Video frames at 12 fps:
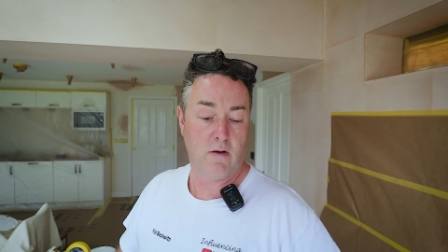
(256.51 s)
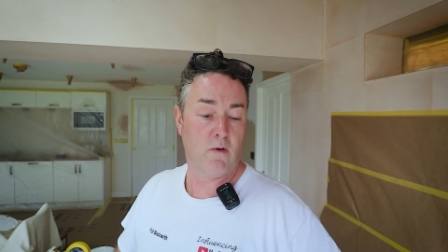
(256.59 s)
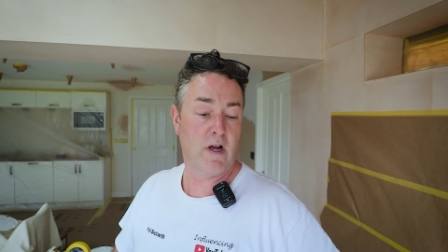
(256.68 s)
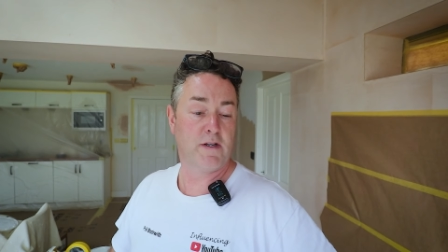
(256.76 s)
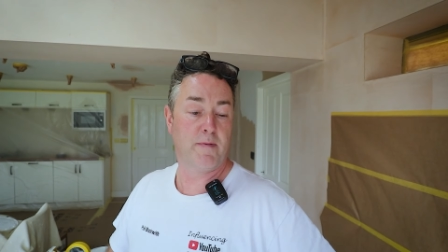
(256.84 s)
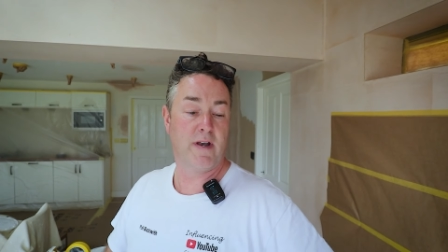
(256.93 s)

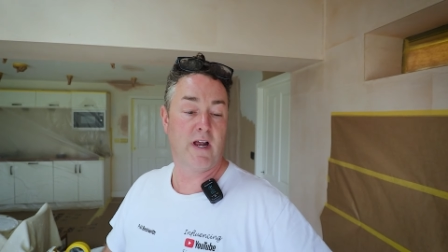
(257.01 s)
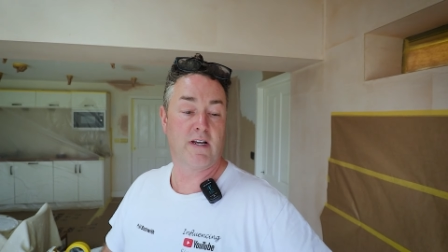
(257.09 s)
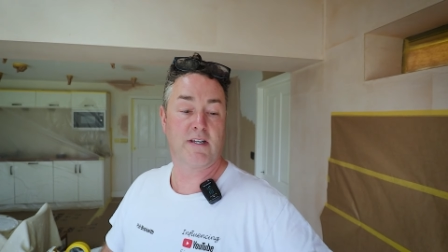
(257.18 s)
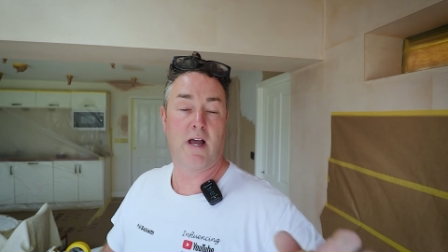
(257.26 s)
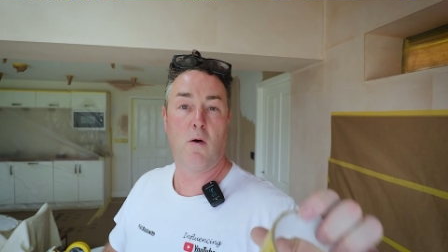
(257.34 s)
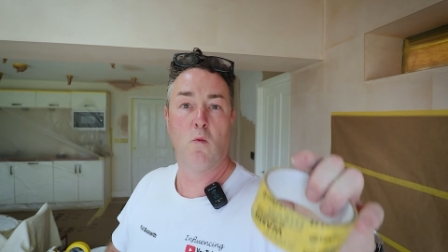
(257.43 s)
how do you
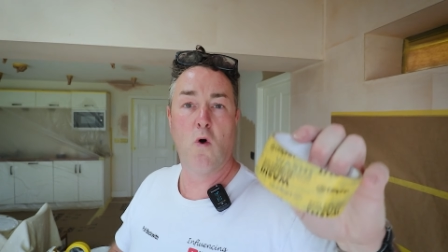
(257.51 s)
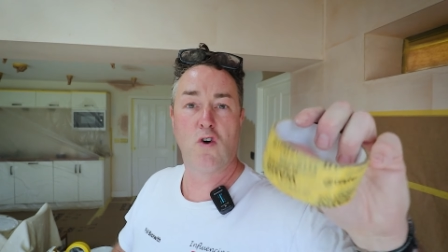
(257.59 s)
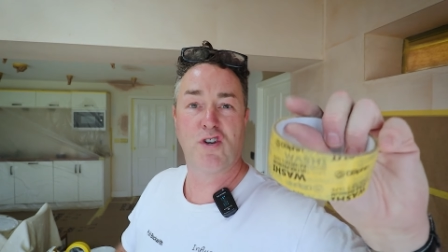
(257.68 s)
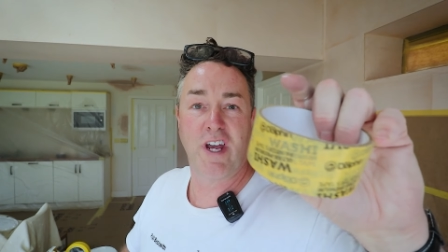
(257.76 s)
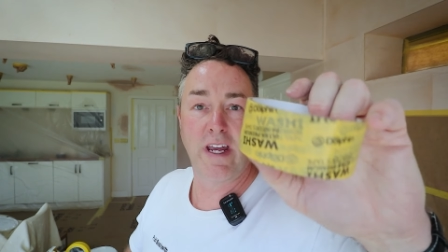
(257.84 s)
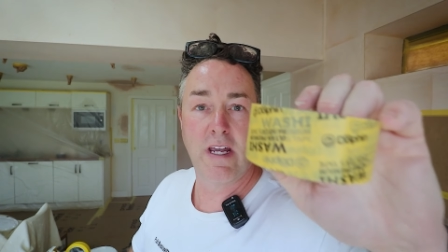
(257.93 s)
pronounce that?
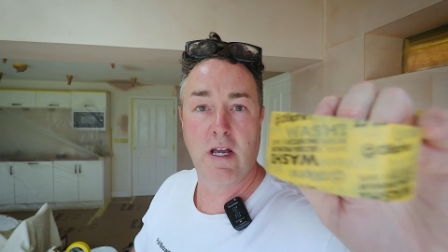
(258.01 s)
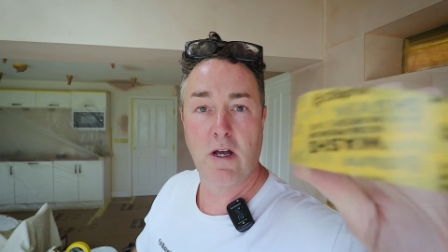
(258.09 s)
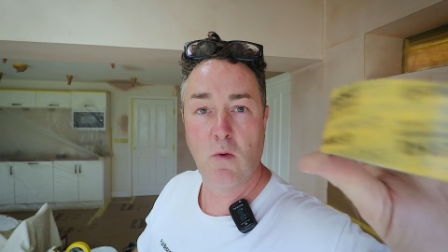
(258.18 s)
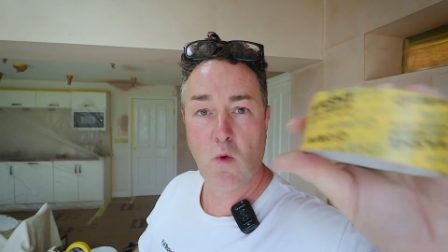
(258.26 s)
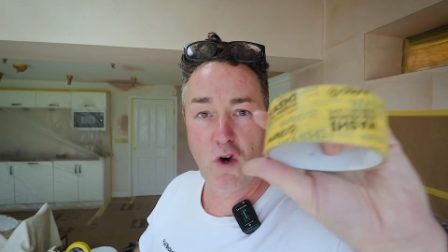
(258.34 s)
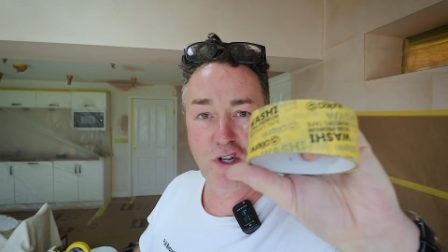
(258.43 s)
Washi
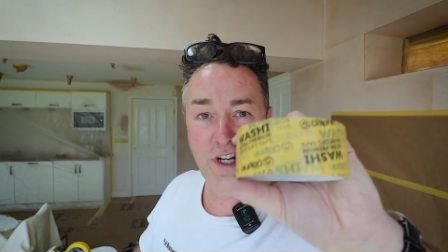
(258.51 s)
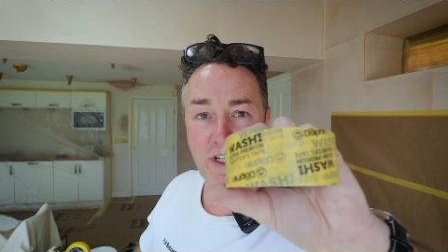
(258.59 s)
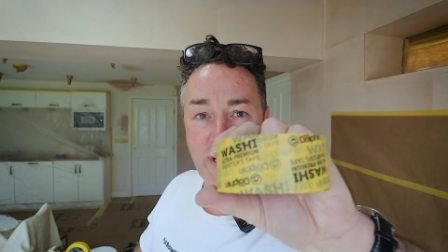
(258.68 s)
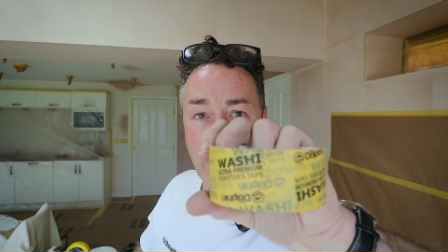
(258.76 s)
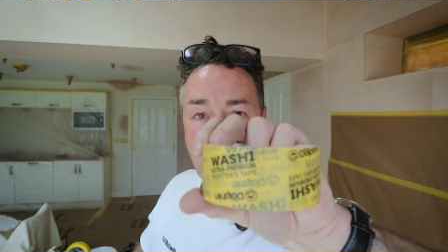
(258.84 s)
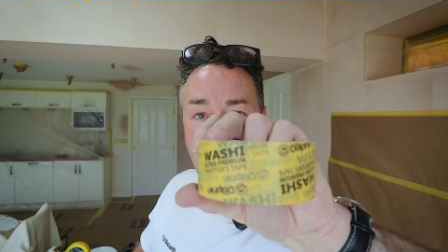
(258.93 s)
washi
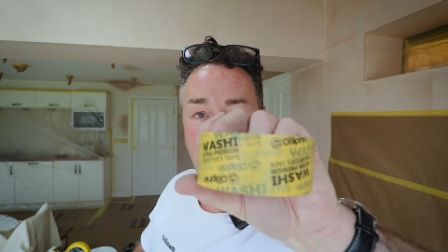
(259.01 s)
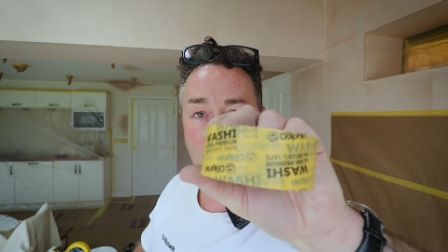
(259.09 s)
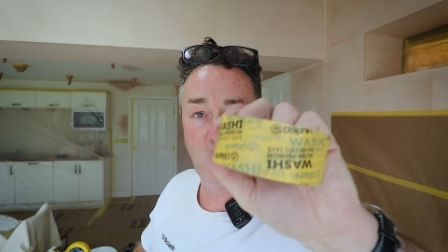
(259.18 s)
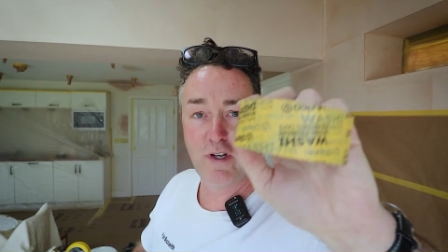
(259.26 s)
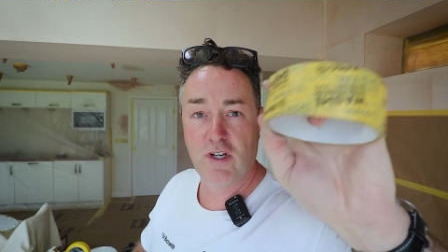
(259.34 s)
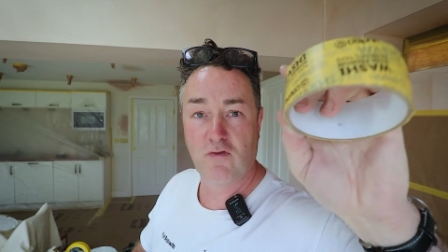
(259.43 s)
tape,
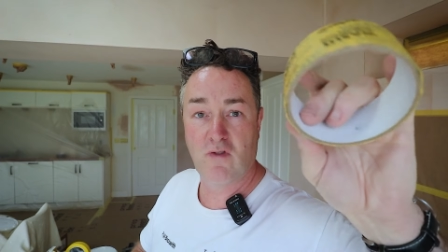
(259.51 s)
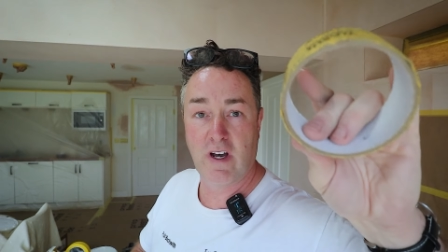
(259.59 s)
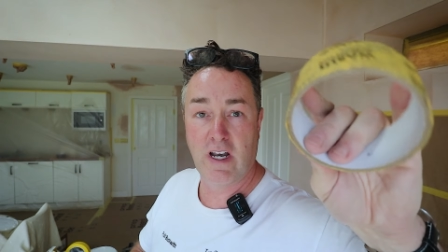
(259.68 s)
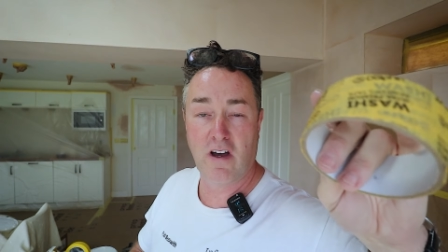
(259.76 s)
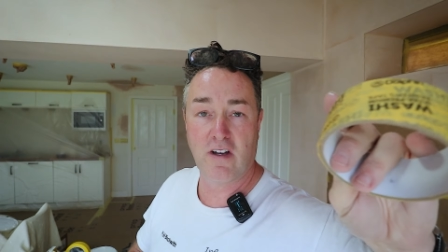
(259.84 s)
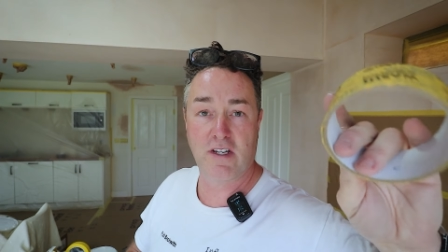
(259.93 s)
which is
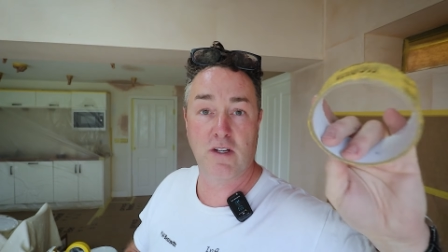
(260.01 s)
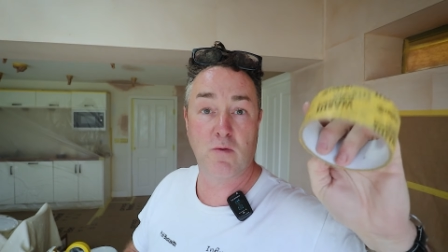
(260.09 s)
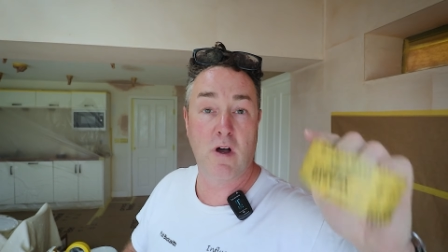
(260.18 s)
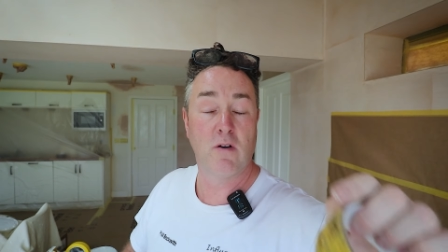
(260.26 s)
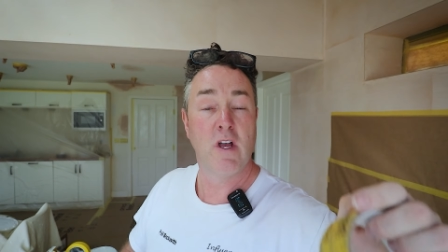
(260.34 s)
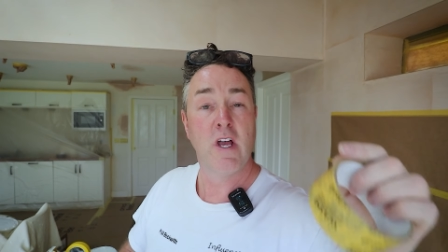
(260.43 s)
really nice as
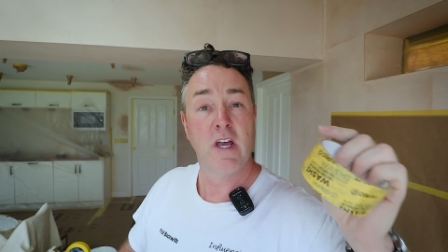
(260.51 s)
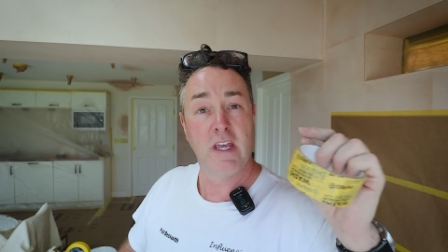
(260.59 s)
well.